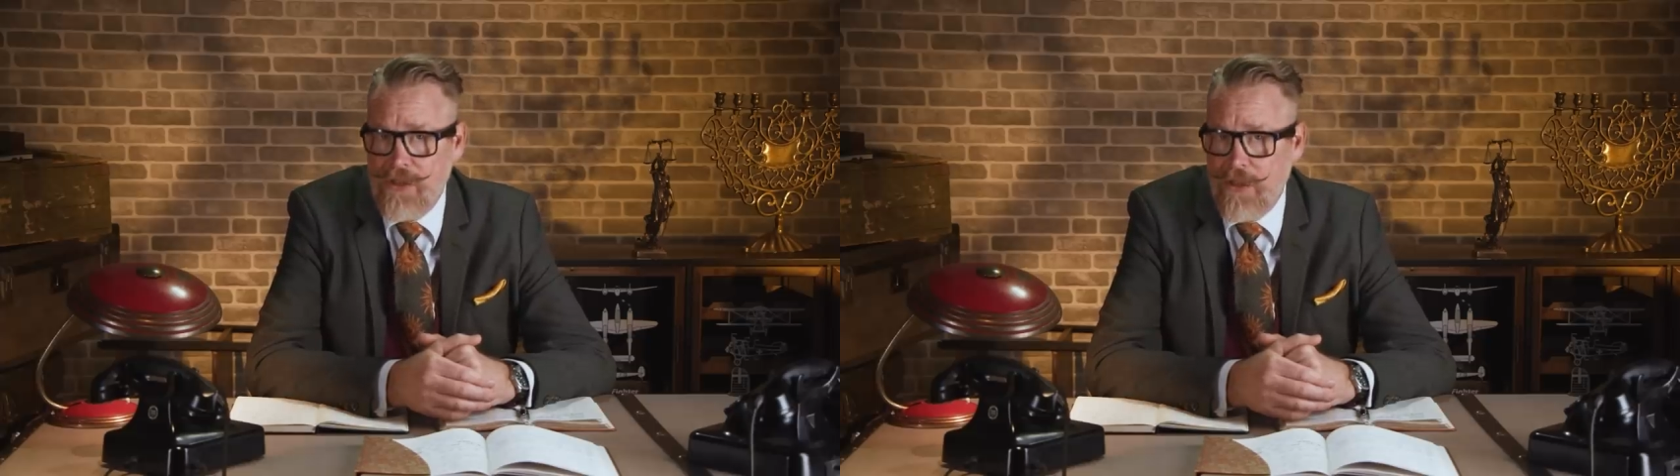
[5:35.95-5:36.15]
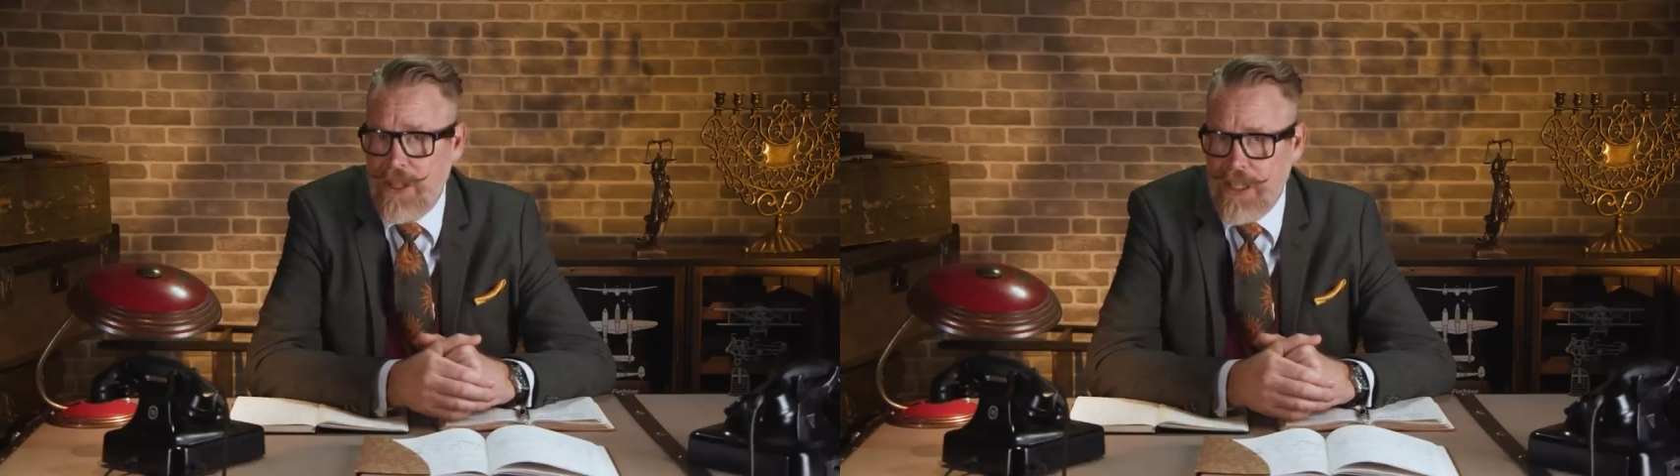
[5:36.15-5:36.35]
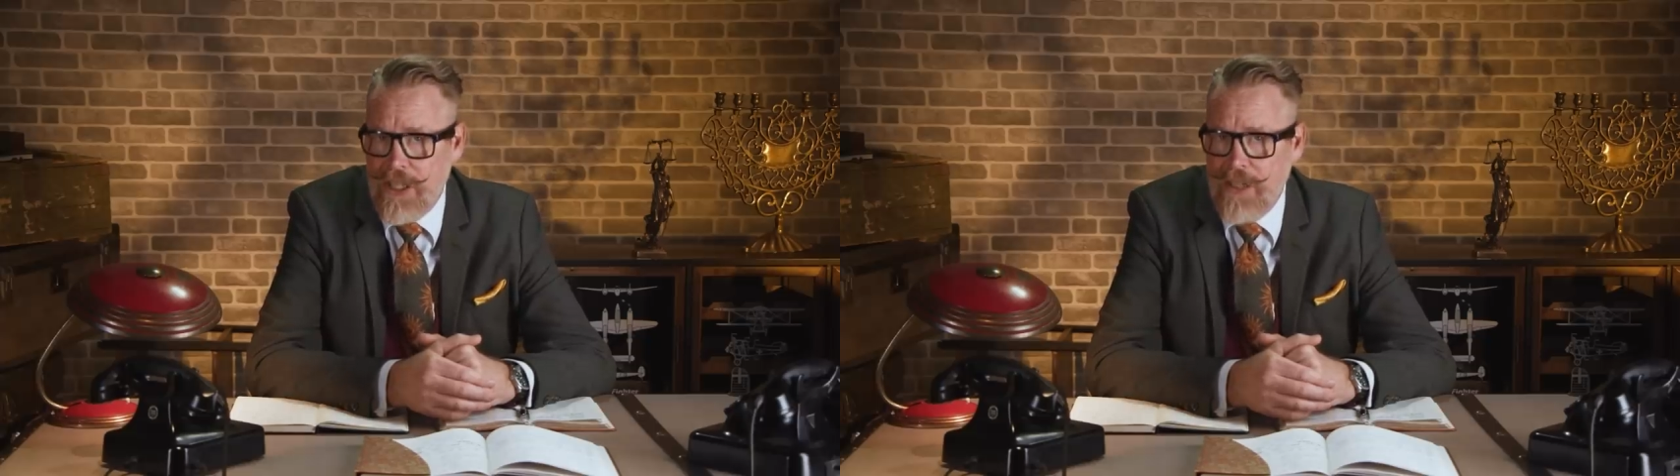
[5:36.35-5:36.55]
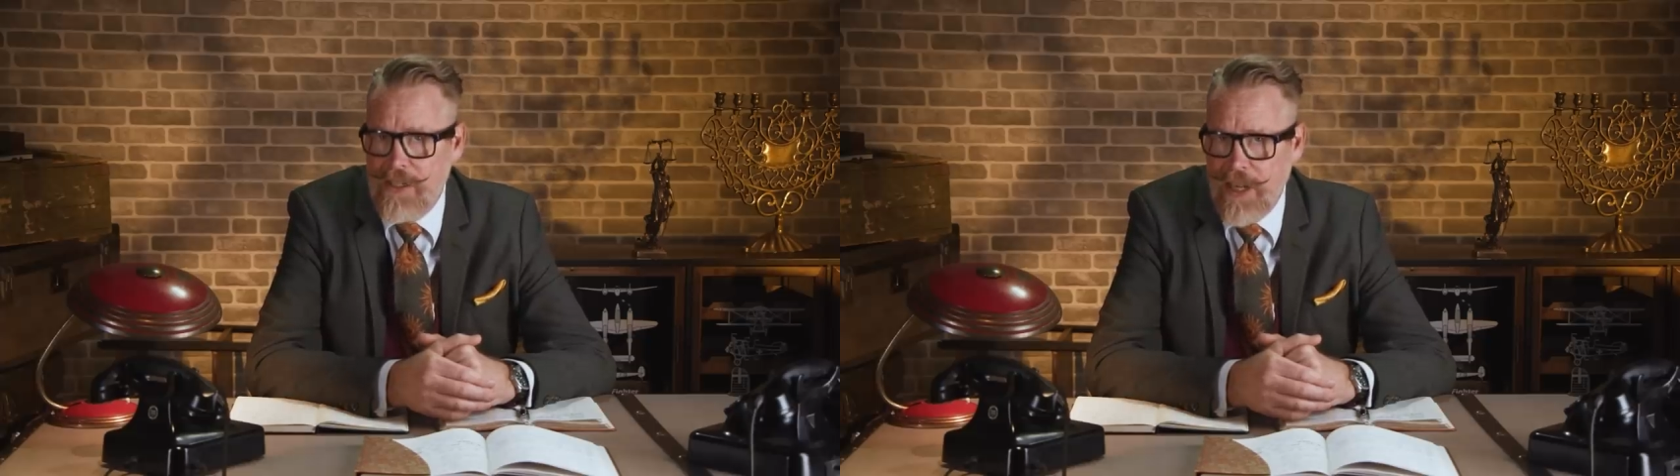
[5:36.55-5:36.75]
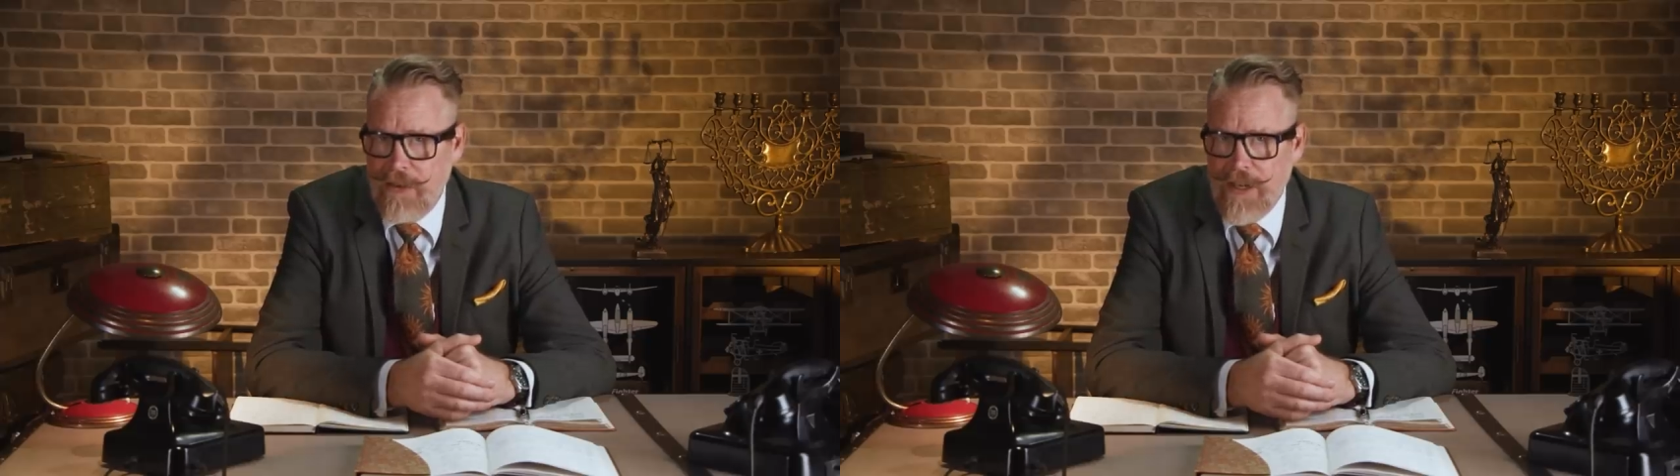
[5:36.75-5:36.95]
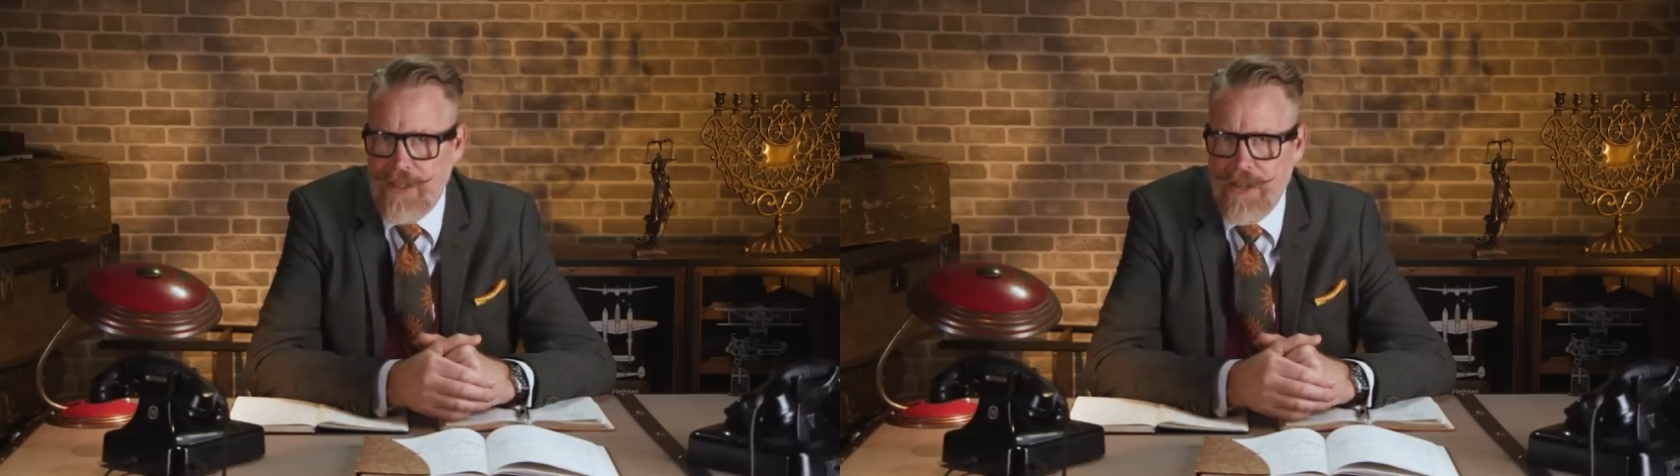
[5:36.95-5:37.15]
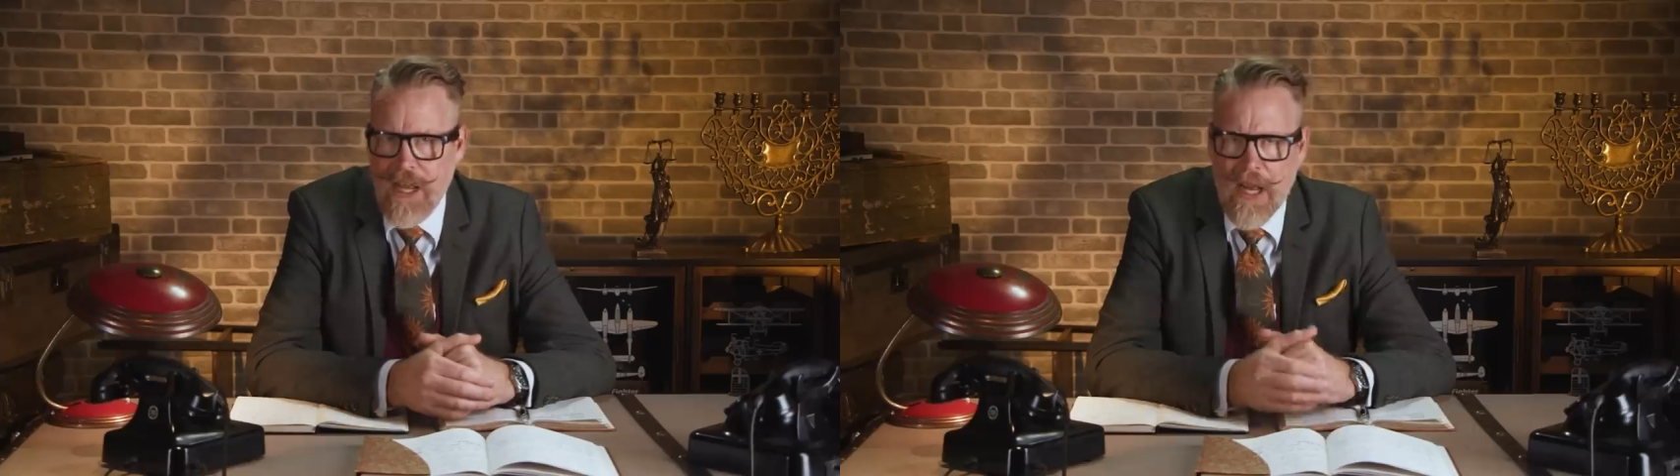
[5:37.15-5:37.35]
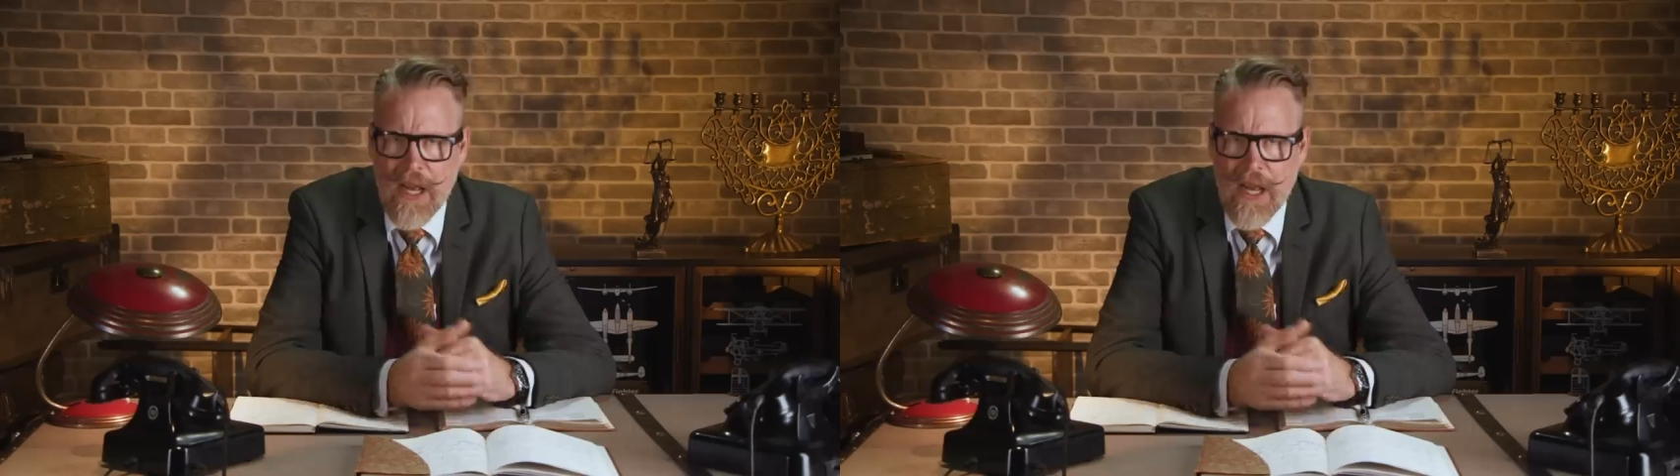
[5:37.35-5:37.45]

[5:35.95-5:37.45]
strategic secrets.